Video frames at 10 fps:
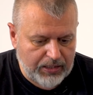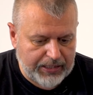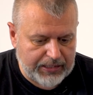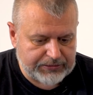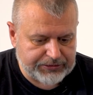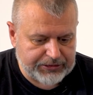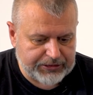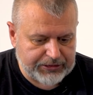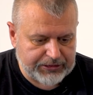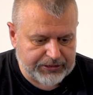And
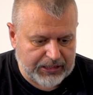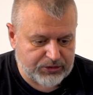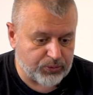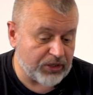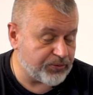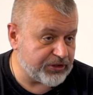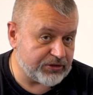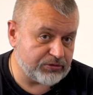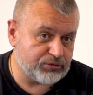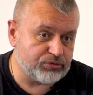as well, we
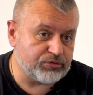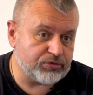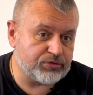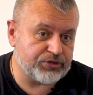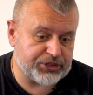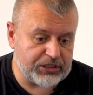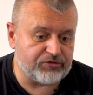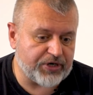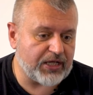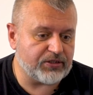do still
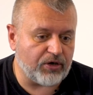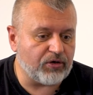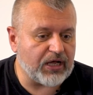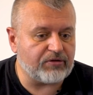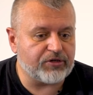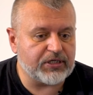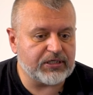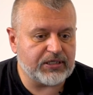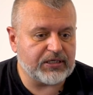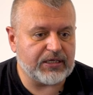run all
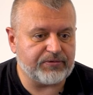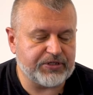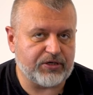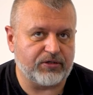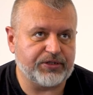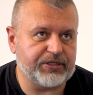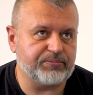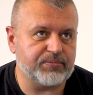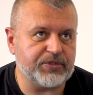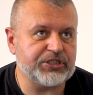our, we call
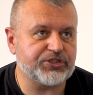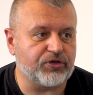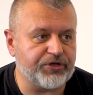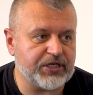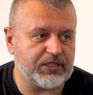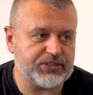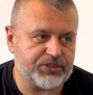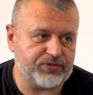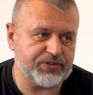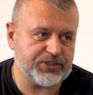them historical
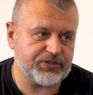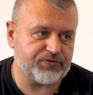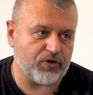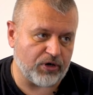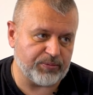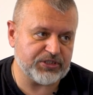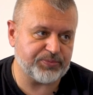services for homeless